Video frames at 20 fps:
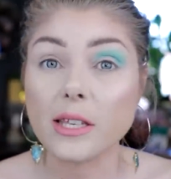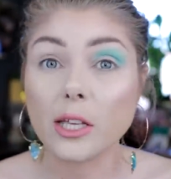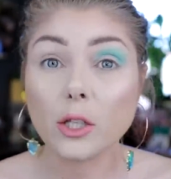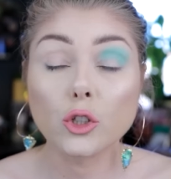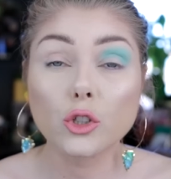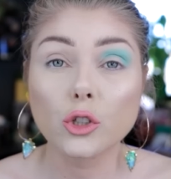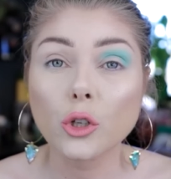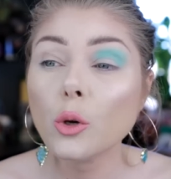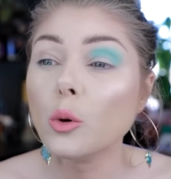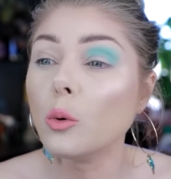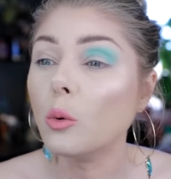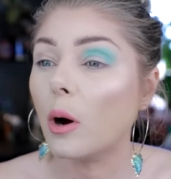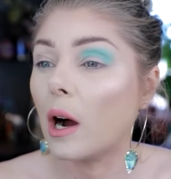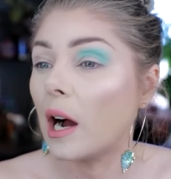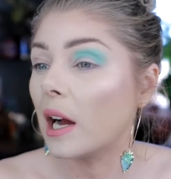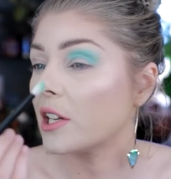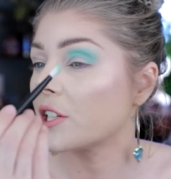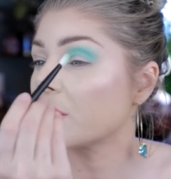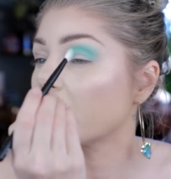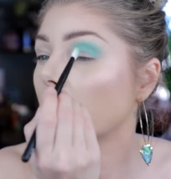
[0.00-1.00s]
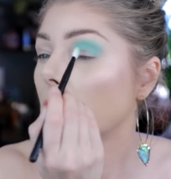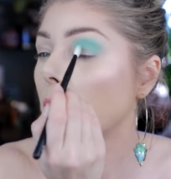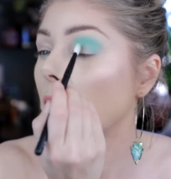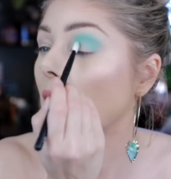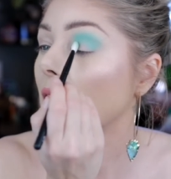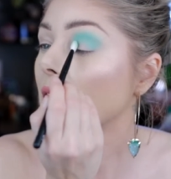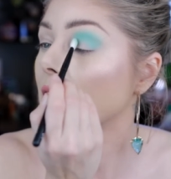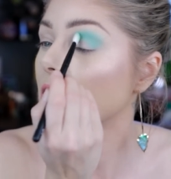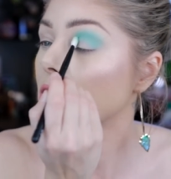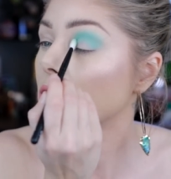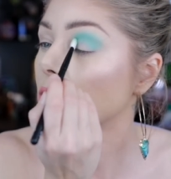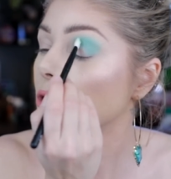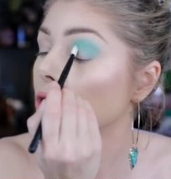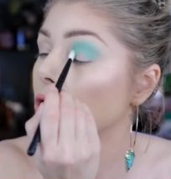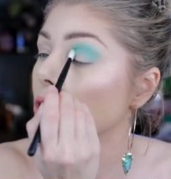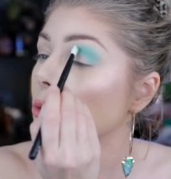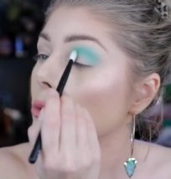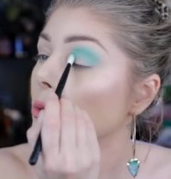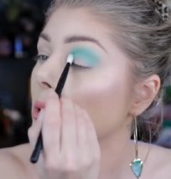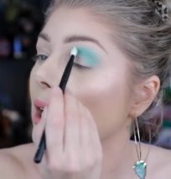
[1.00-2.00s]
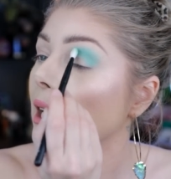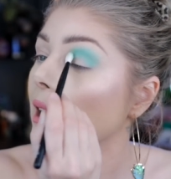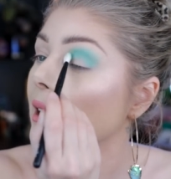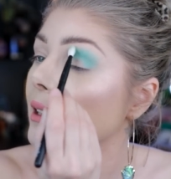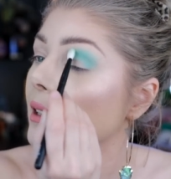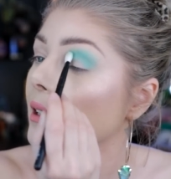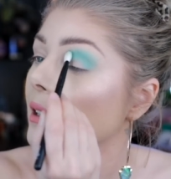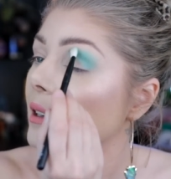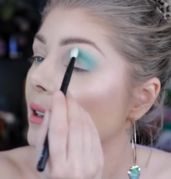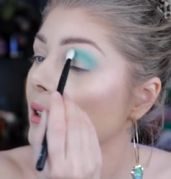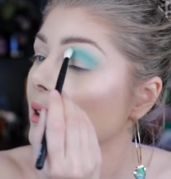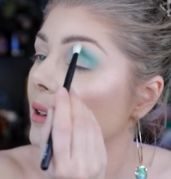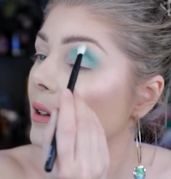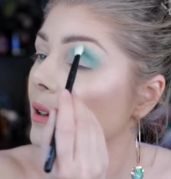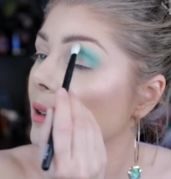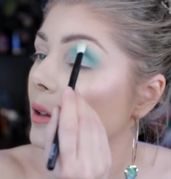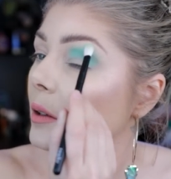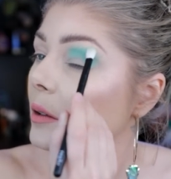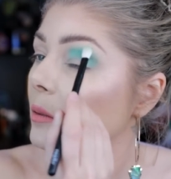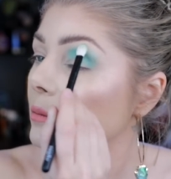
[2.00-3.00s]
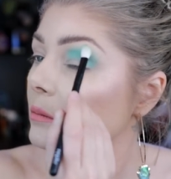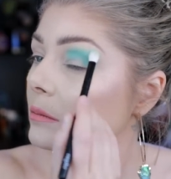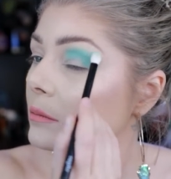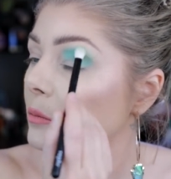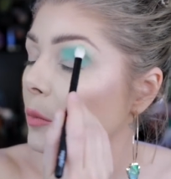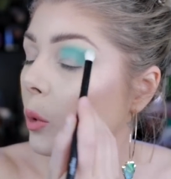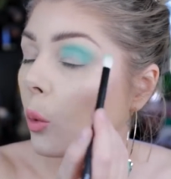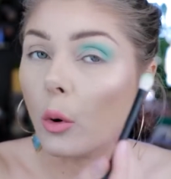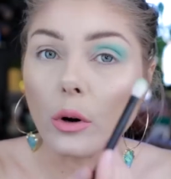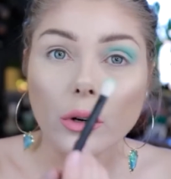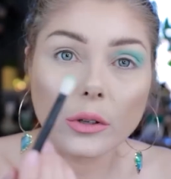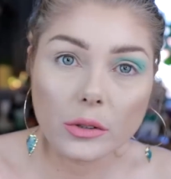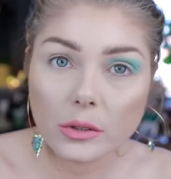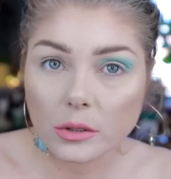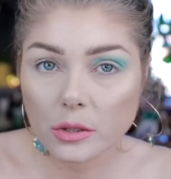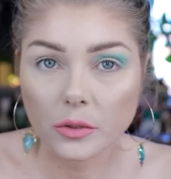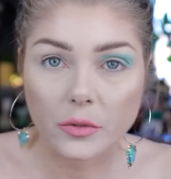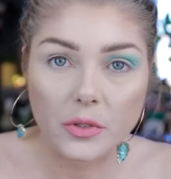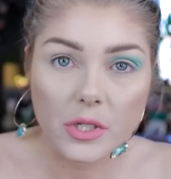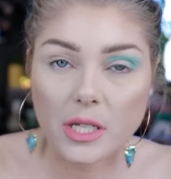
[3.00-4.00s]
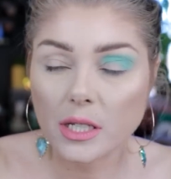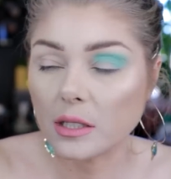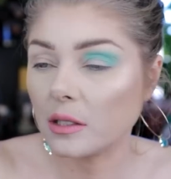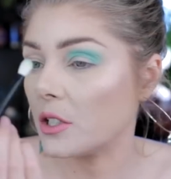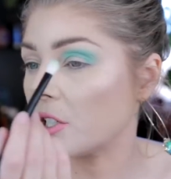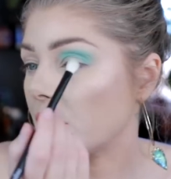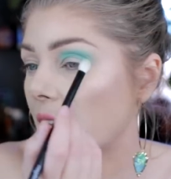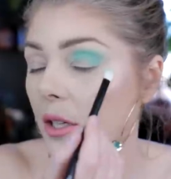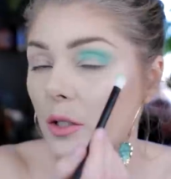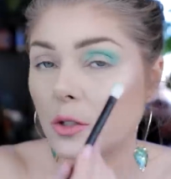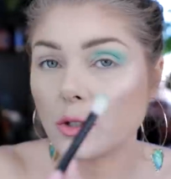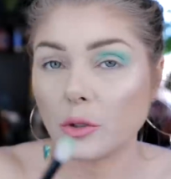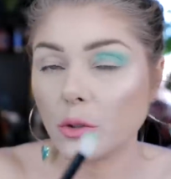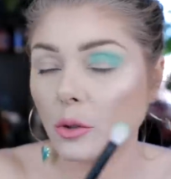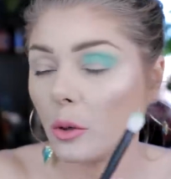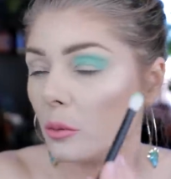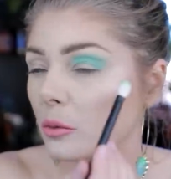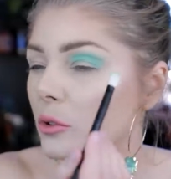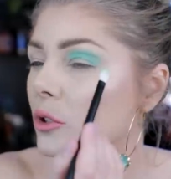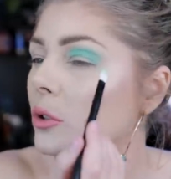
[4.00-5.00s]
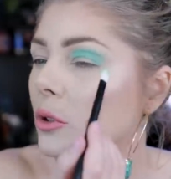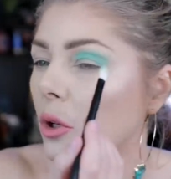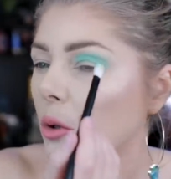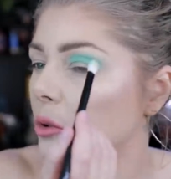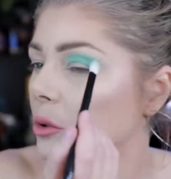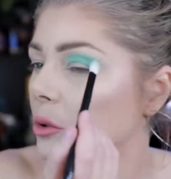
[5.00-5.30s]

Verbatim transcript: say, two eyeshadow palettes or two like orders of single shadows, you know, you know